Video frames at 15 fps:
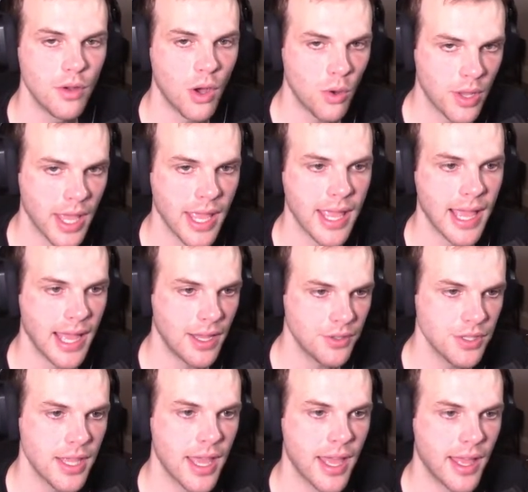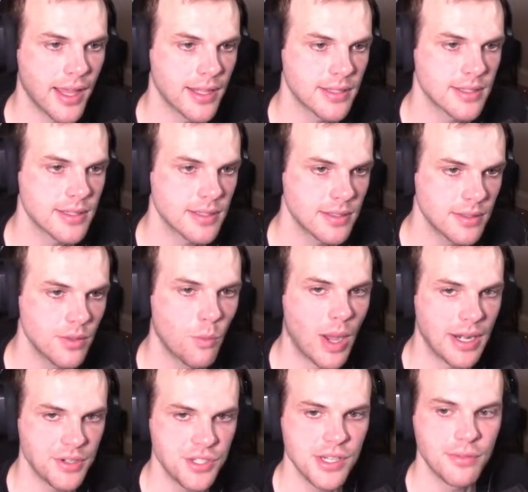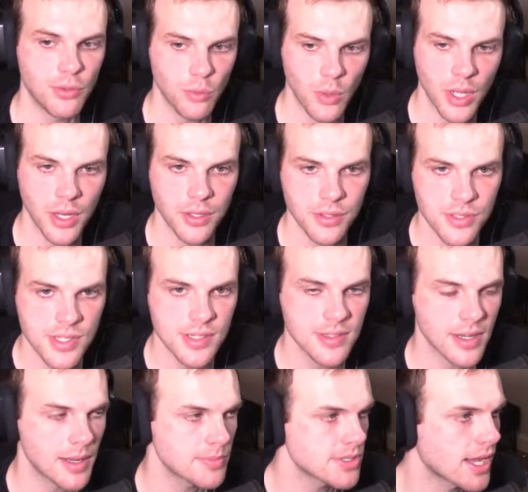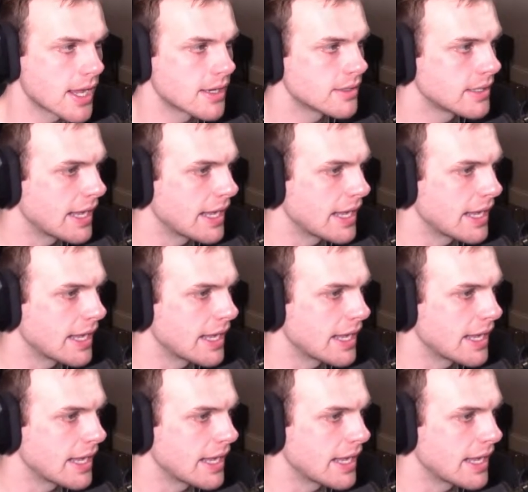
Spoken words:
okay, hell yeah, wide receiver 1 season upside.